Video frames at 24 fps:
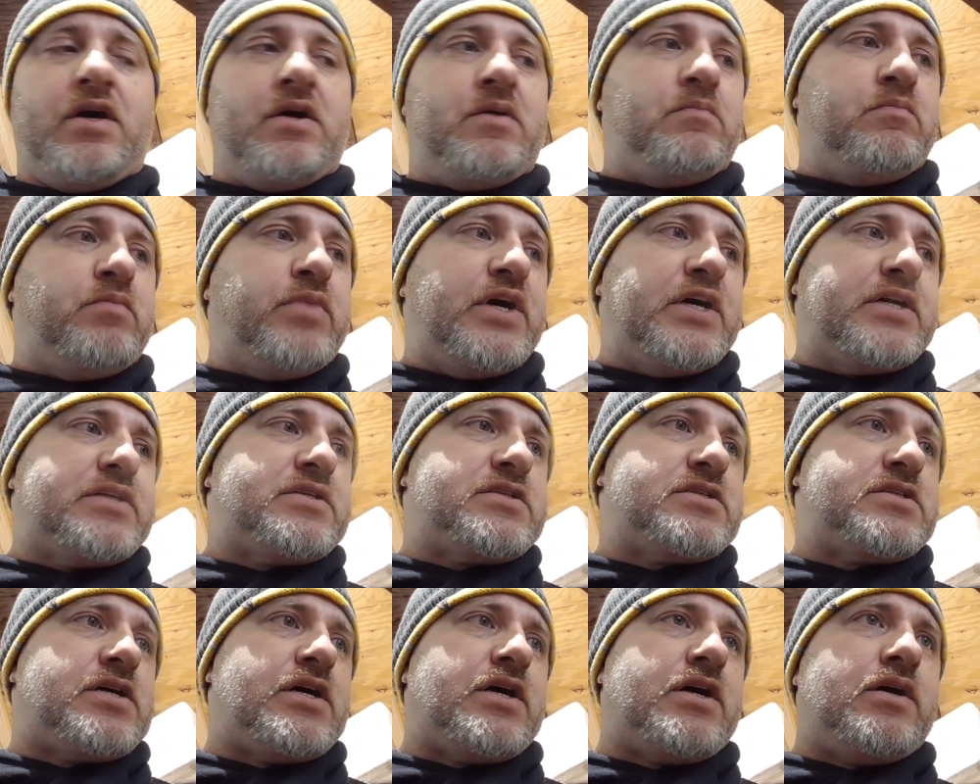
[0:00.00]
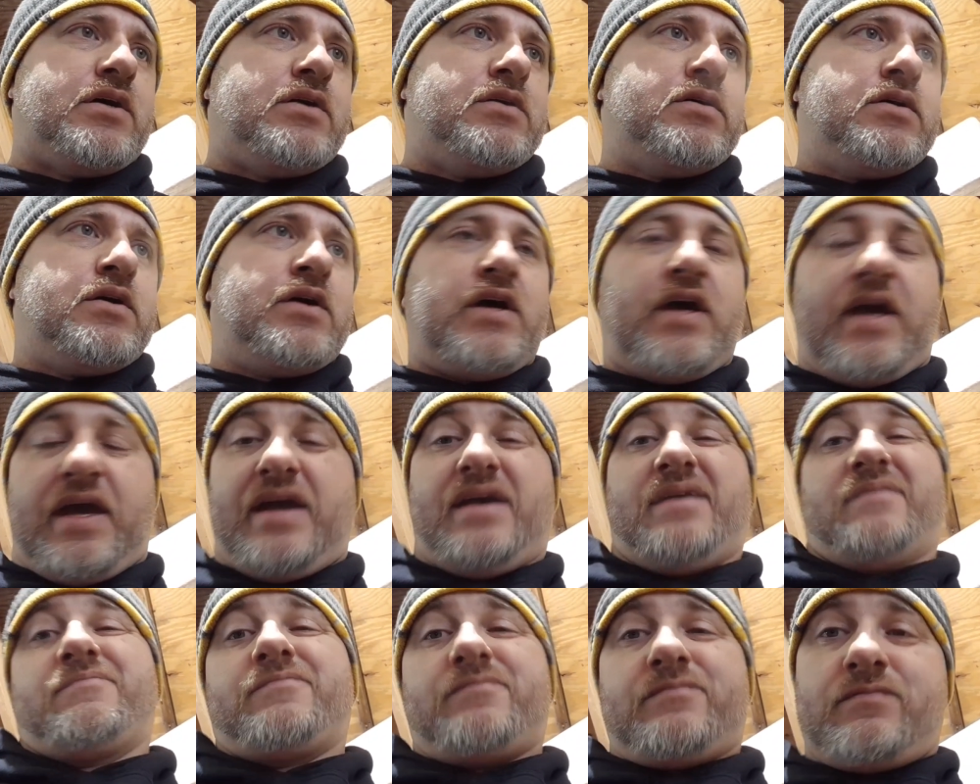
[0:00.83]
But
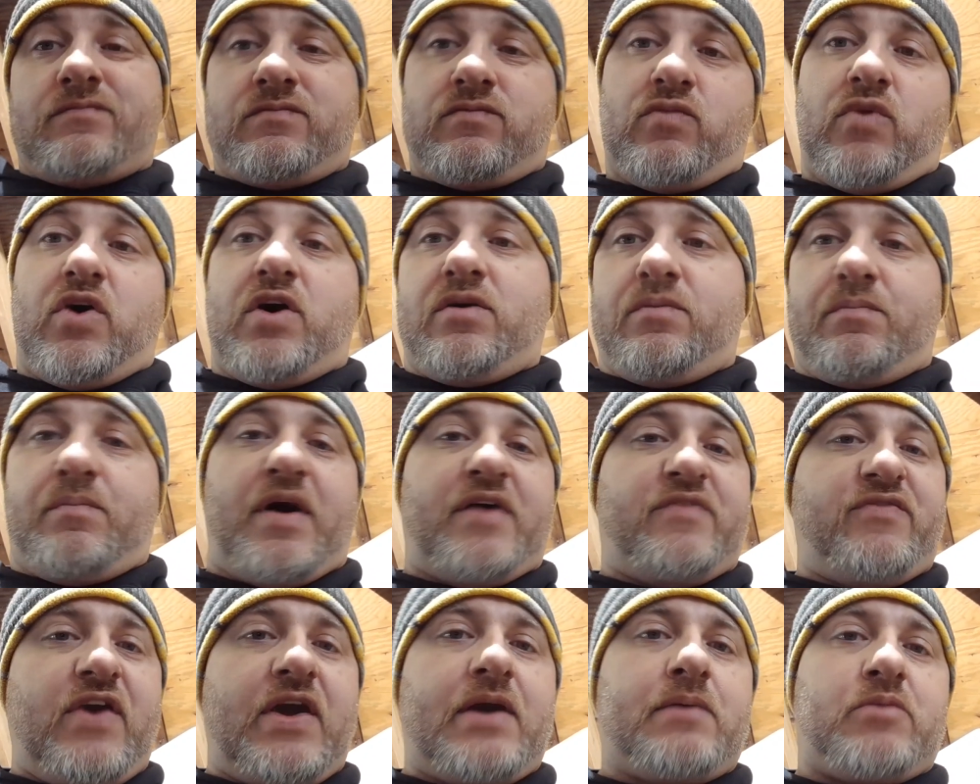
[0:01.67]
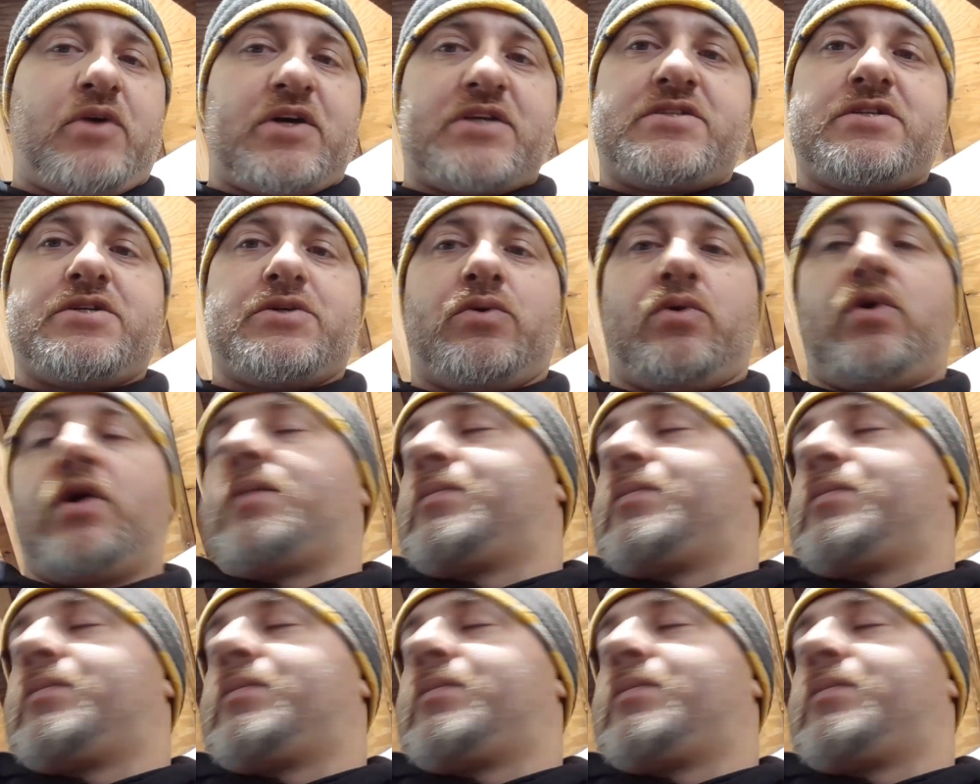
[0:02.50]
and well, my family too.